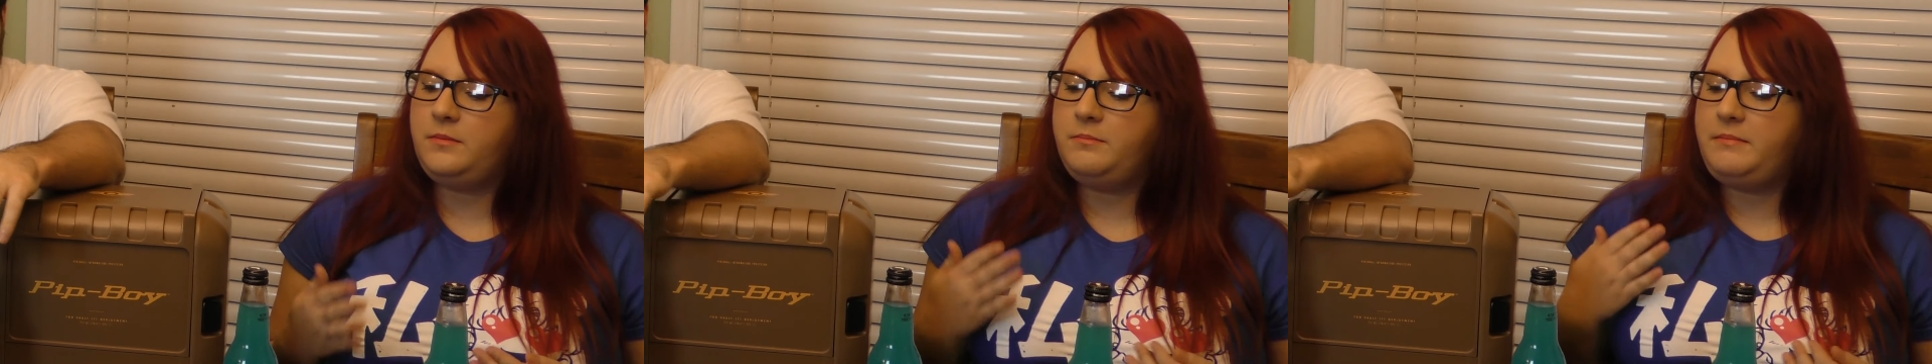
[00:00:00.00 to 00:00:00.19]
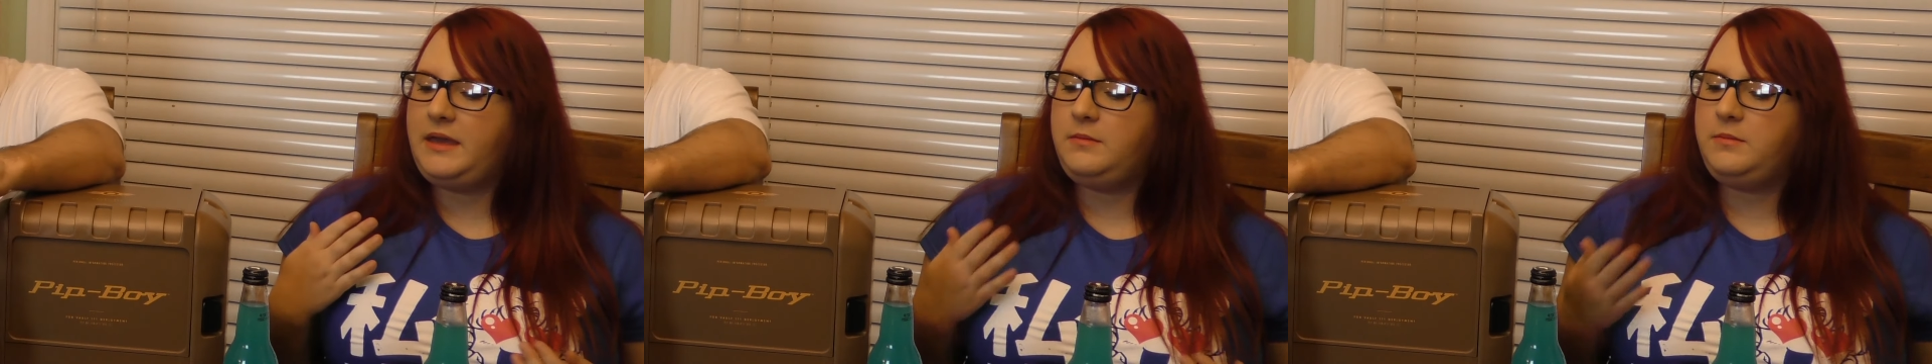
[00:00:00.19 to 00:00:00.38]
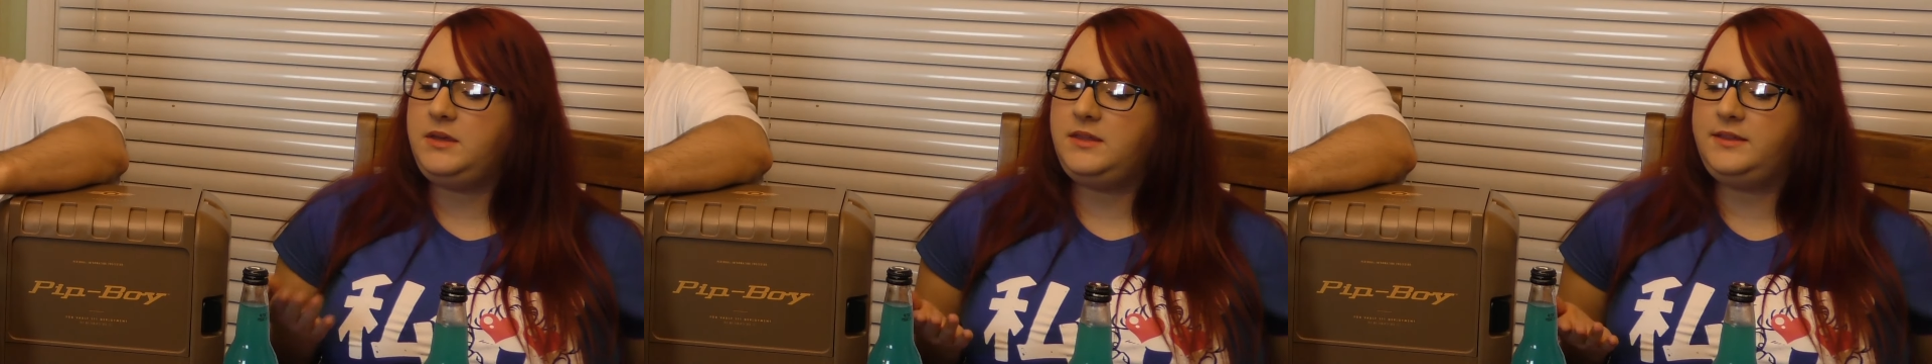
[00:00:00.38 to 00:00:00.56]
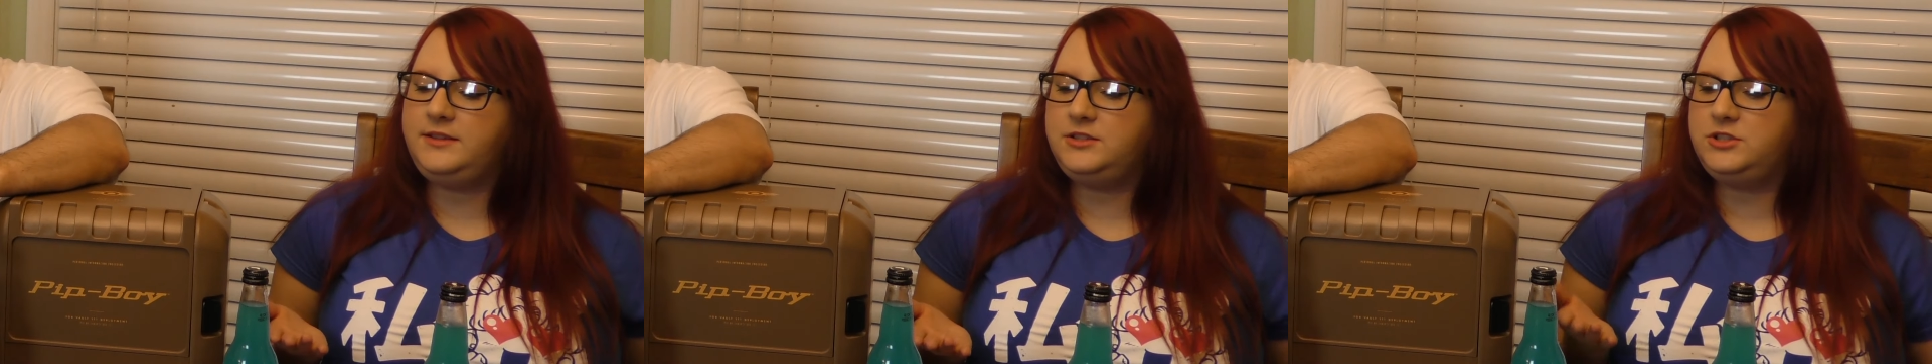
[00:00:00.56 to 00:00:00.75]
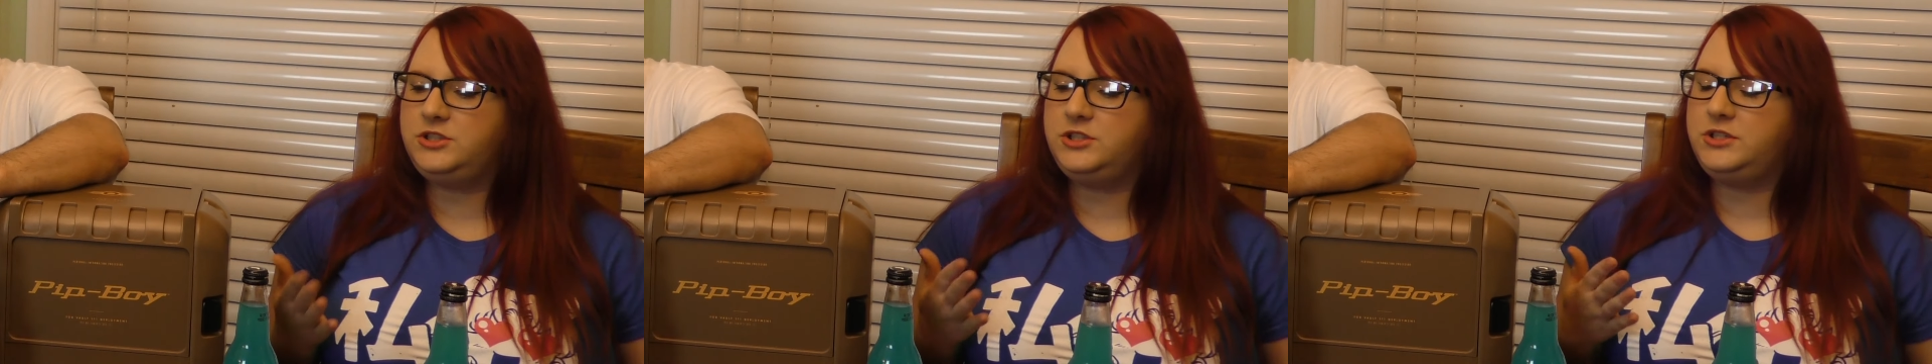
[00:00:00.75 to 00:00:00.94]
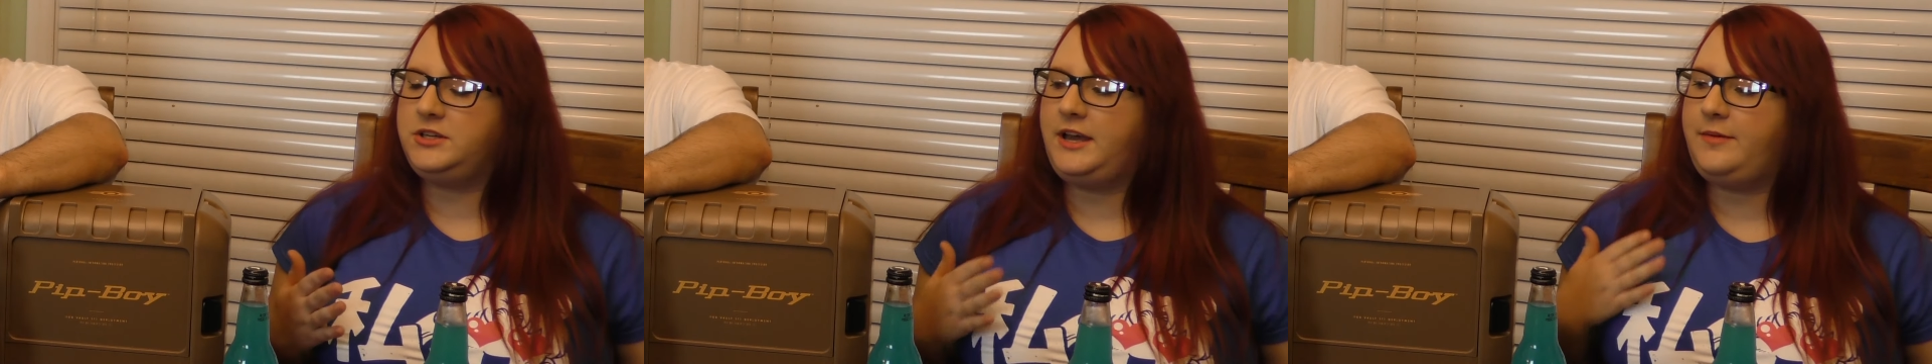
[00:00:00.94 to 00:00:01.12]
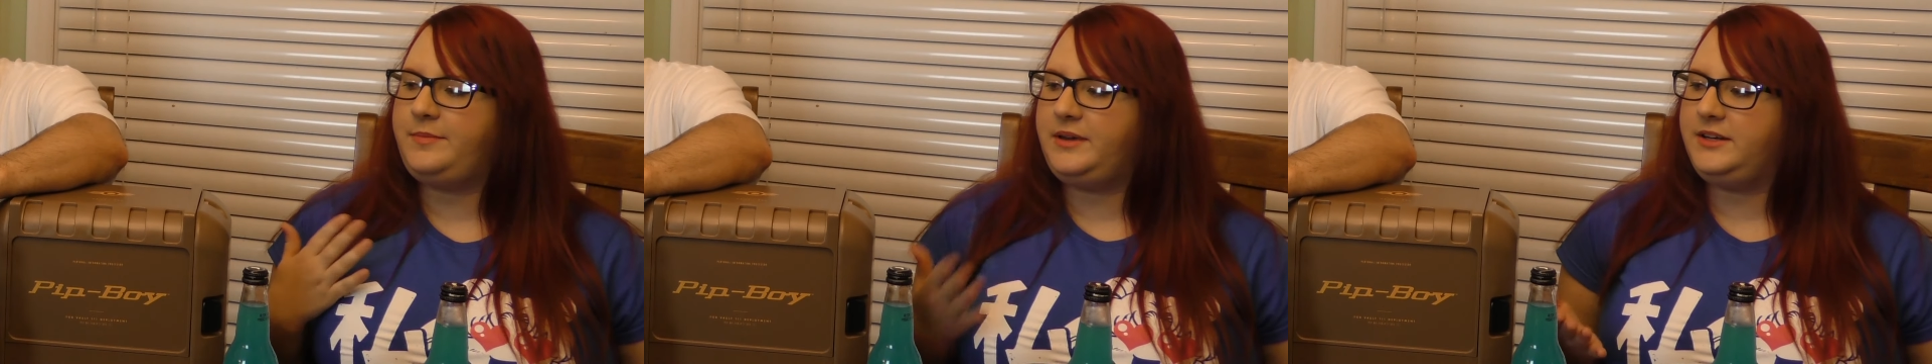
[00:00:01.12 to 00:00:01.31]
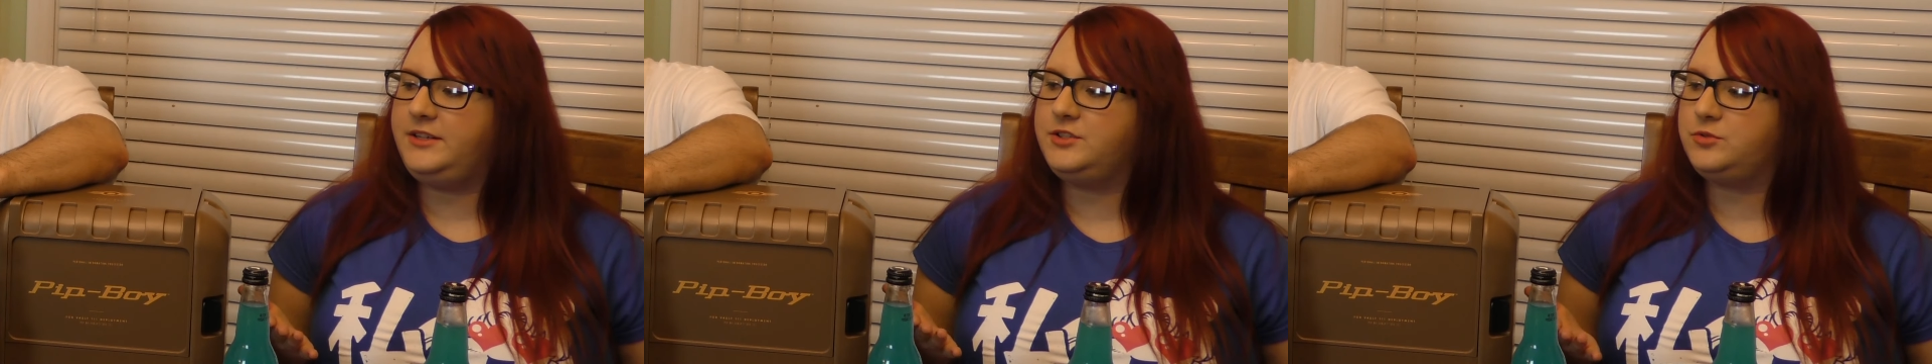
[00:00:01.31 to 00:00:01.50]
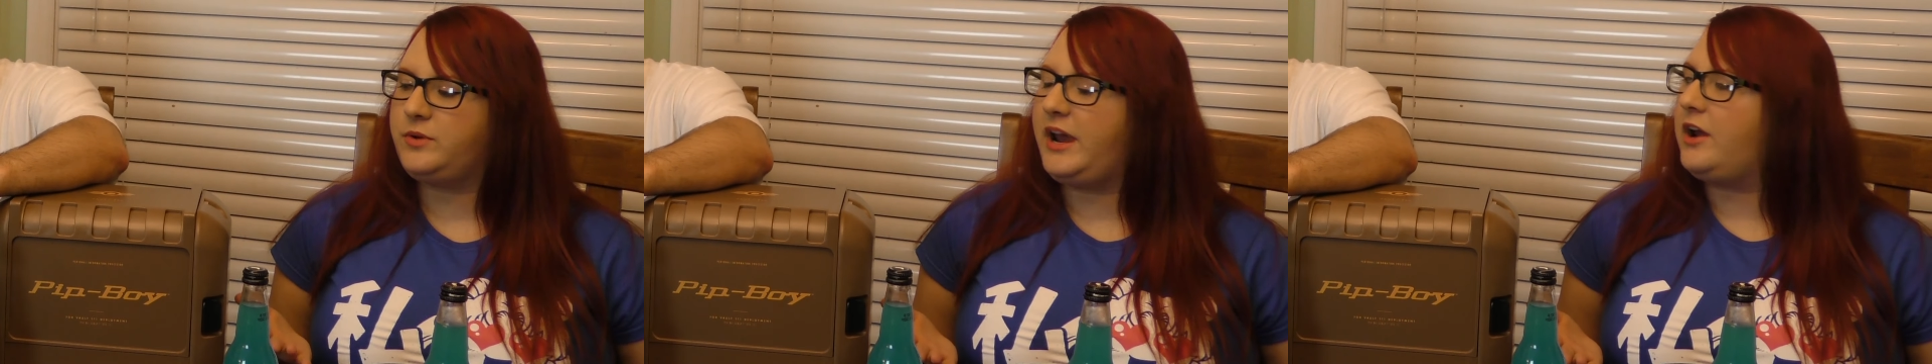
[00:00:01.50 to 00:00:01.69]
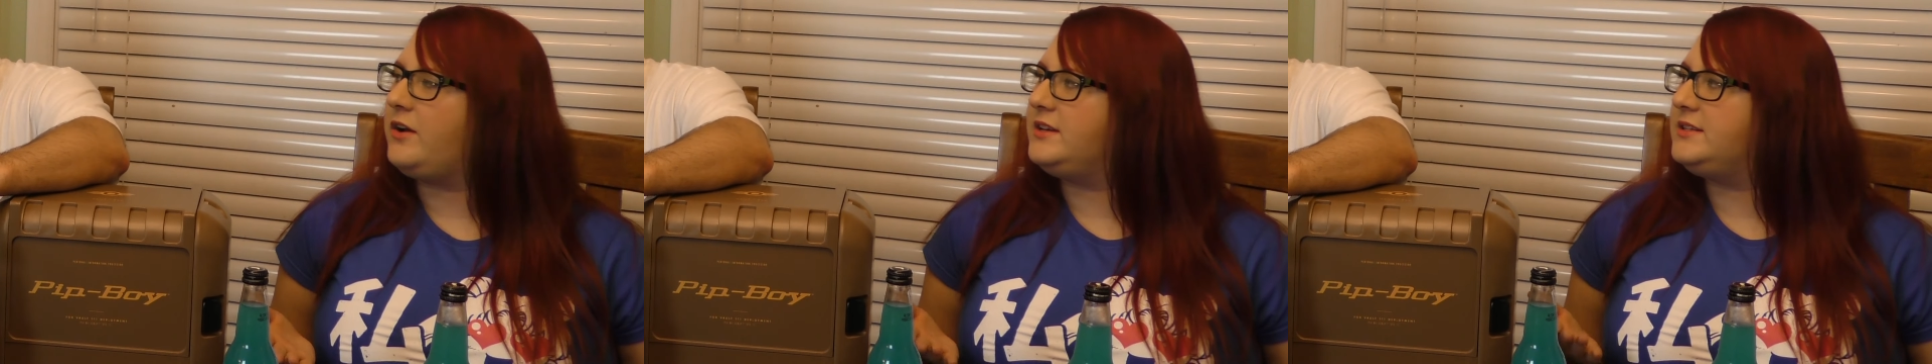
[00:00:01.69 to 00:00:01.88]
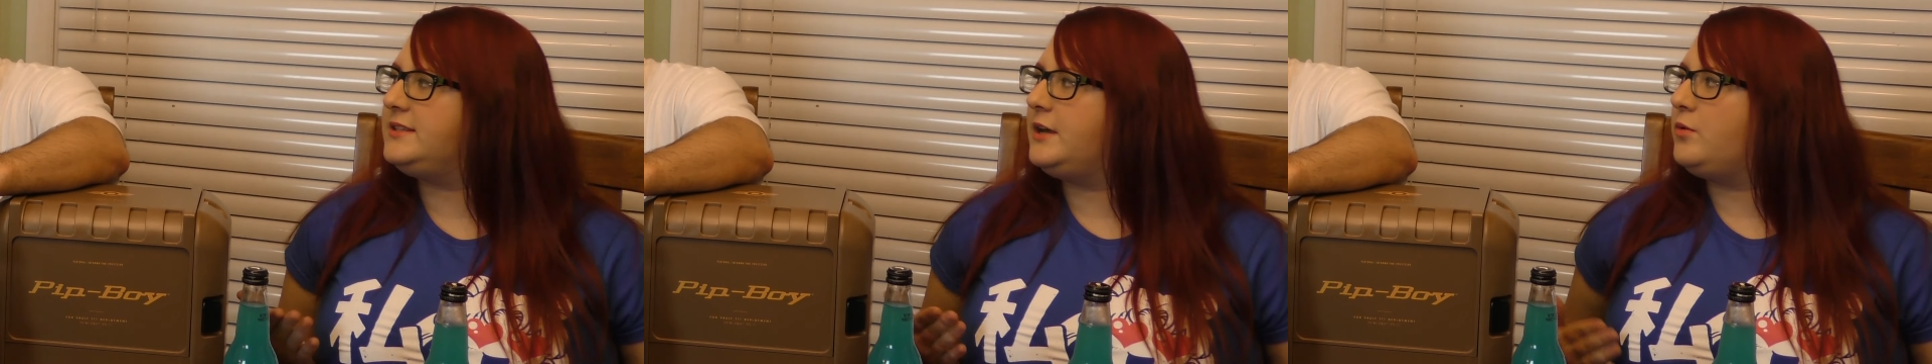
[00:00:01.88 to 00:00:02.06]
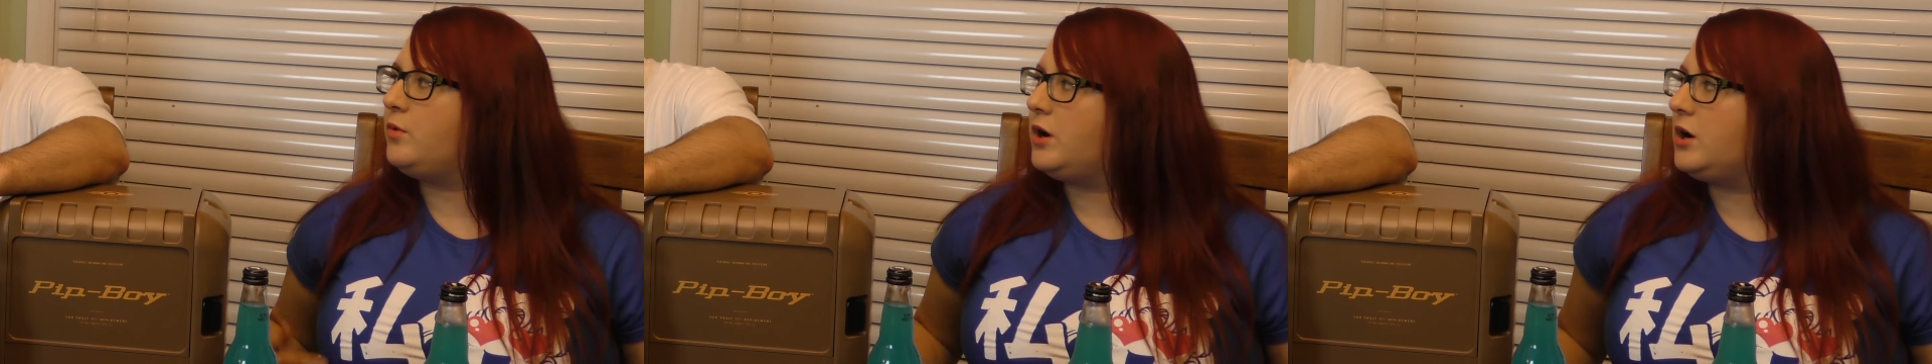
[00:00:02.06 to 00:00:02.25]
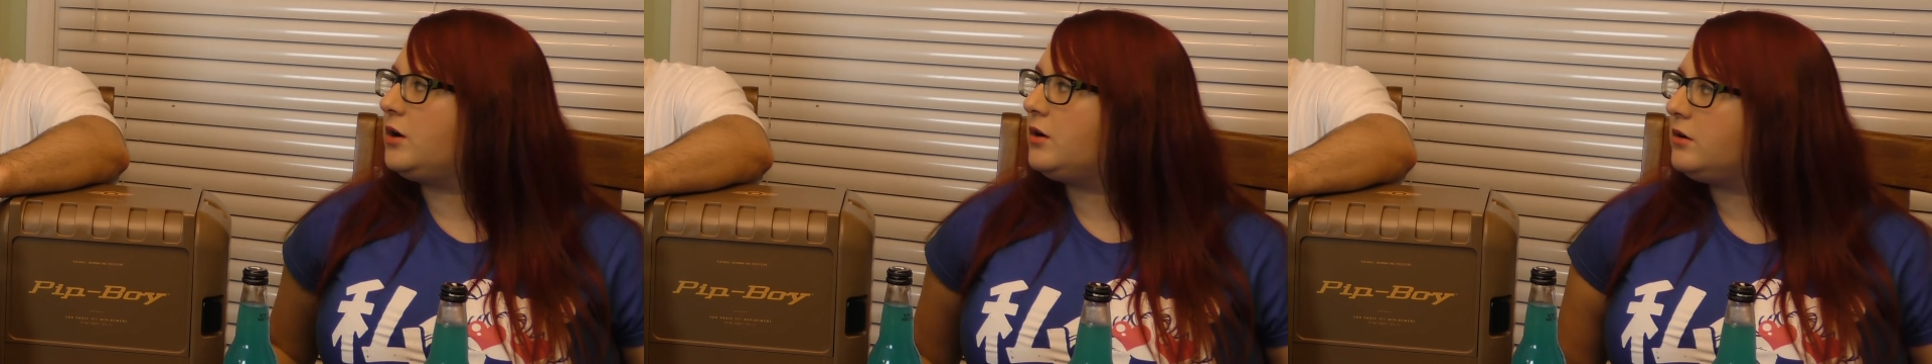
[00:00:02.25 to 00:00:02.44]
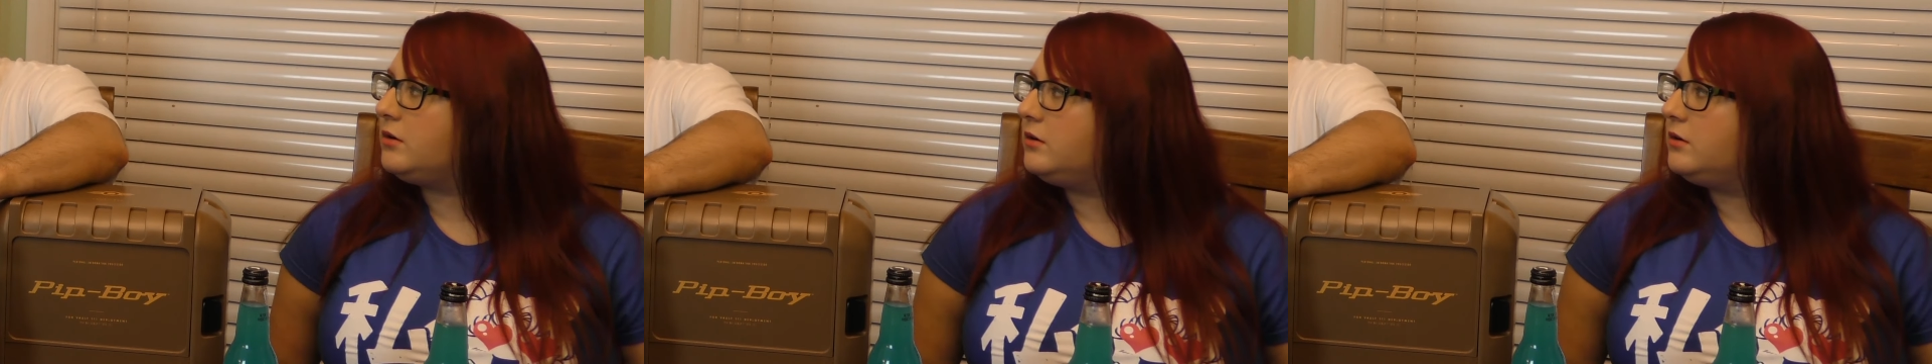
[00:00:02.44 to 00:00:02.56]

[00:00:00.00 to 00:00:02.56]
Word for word: maybe these shouldn't have been as rare as they were.